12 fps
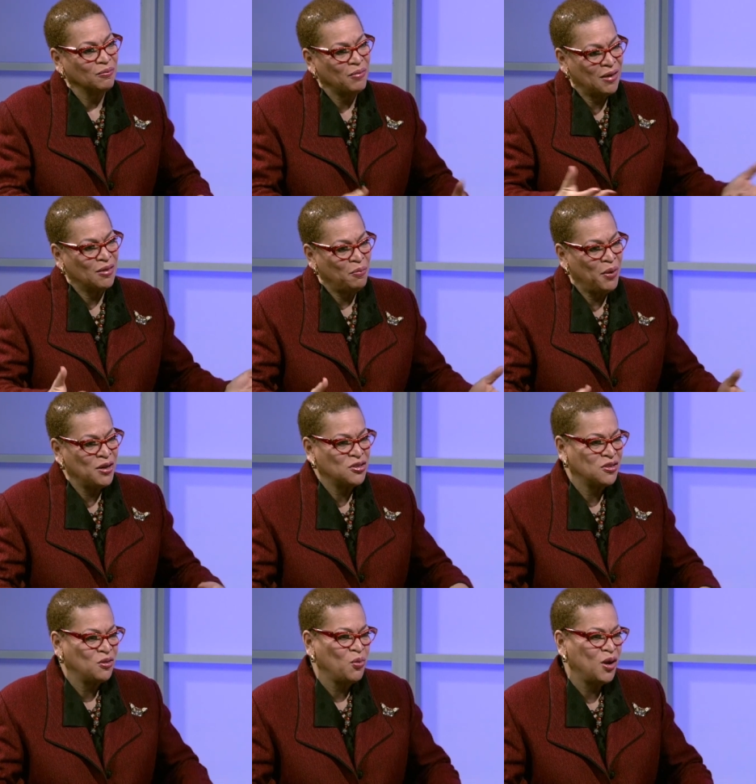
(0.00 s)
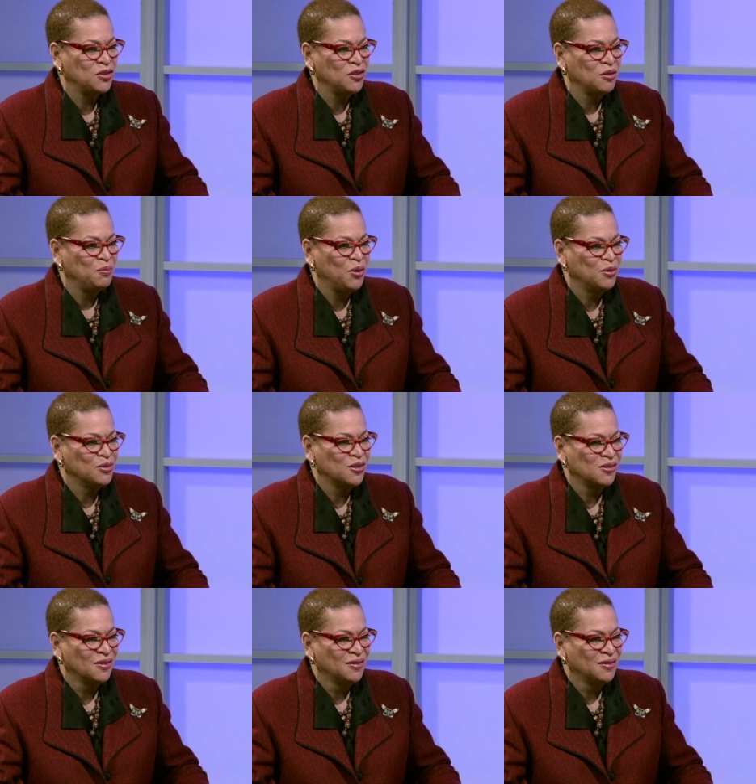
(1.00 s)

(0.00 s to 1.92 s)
make the pages of the Washington Post. Yeah,